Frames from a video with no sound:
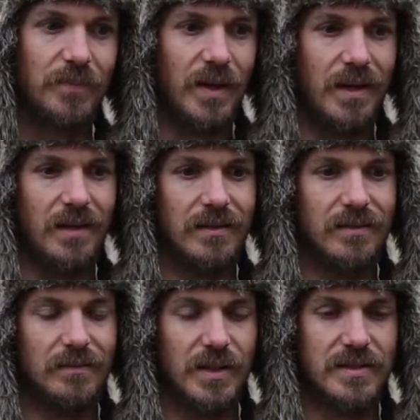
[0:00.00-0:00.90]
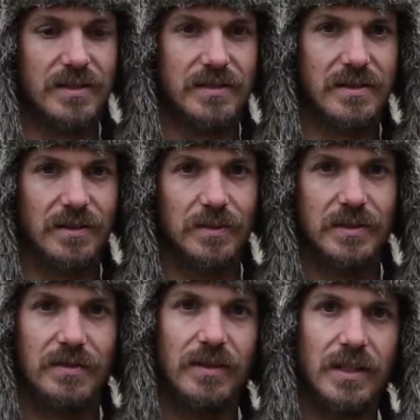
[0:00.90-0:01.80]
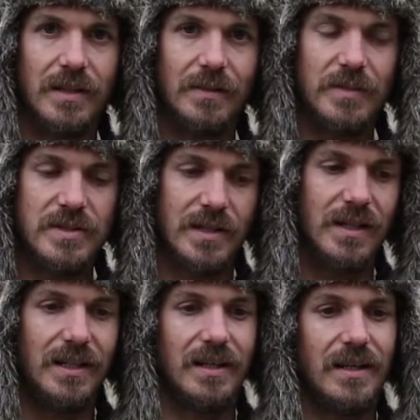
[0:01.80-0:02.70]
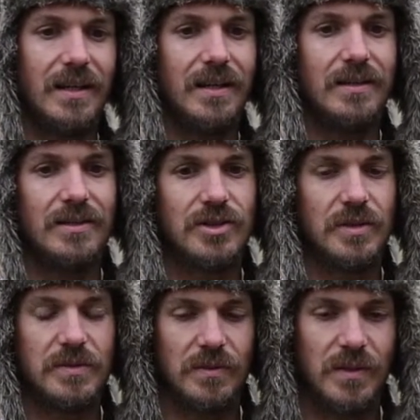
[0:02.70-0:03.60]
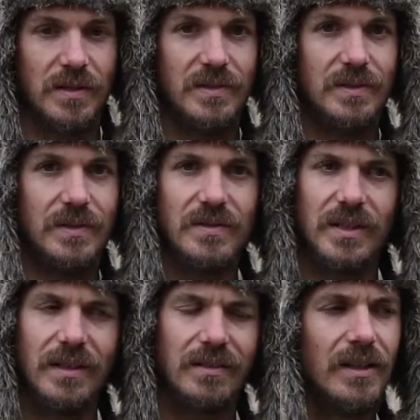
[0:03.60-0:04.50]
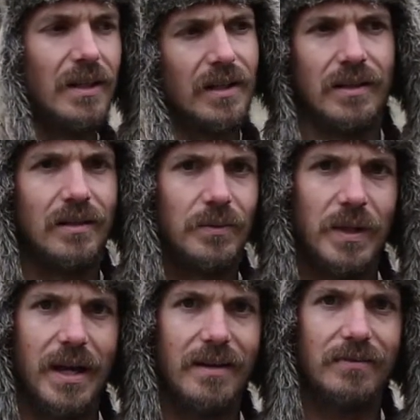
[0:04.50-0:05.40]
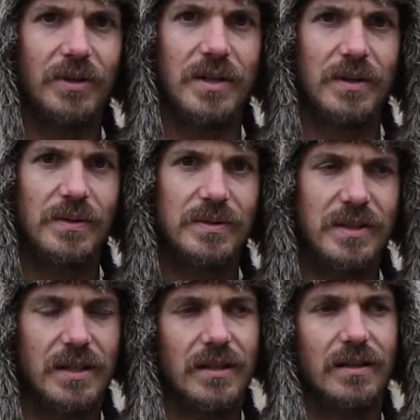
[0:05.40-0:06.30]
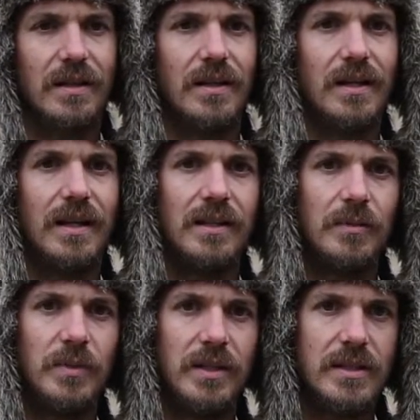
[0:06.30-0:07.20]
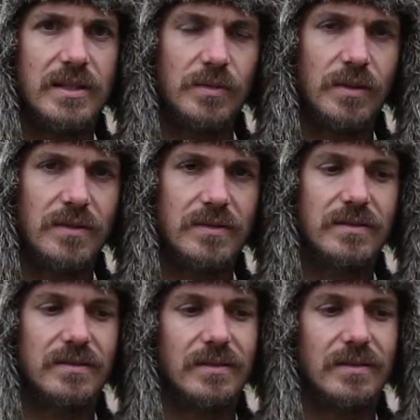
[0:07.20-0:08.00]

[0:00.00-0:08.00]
And my sister was living here in Missouri, and she was the one who's like, we have one of those here, and that ended up being Eastwinds.